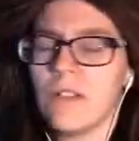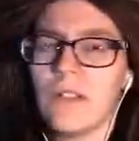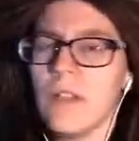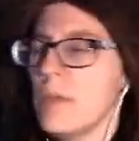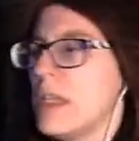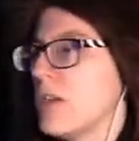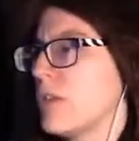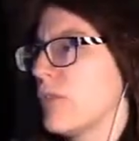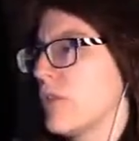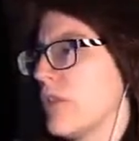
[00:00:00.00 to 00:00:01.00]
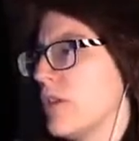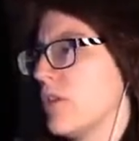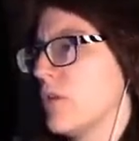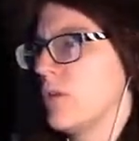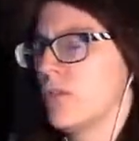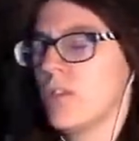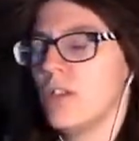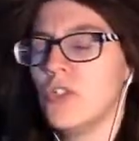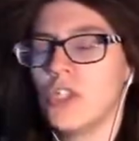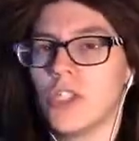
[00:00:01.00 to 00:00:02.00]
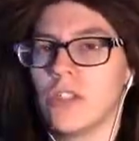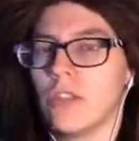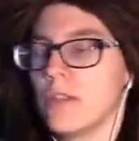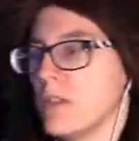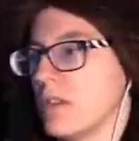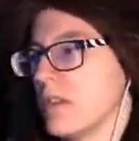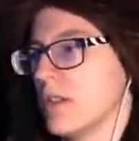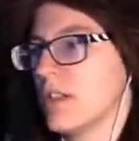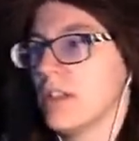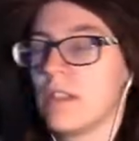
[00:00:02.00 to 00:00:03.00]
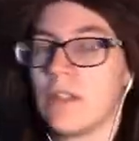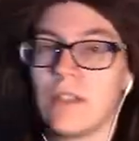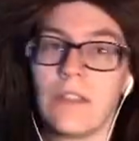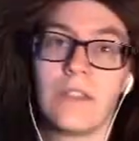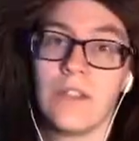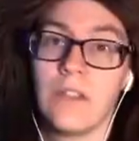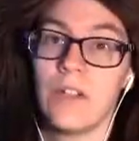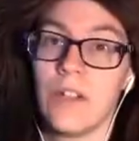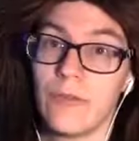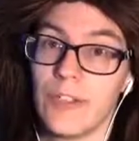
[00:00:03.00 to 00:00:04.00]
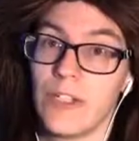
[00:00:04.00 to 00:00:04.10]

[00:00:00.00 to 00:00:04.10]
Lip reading: let me look for another solution and see you after